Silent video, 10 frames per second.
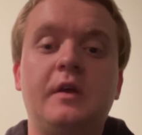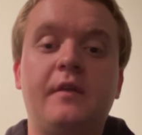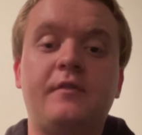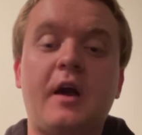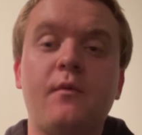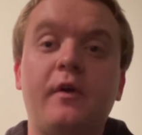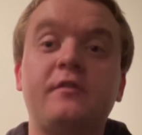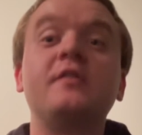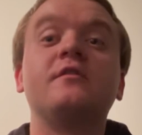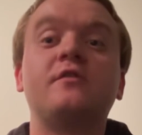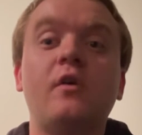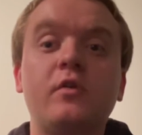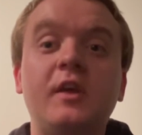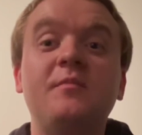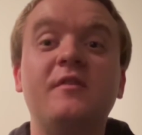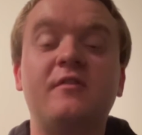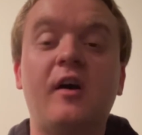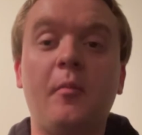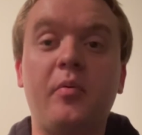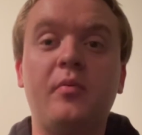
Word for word: if Ti West can still keep this up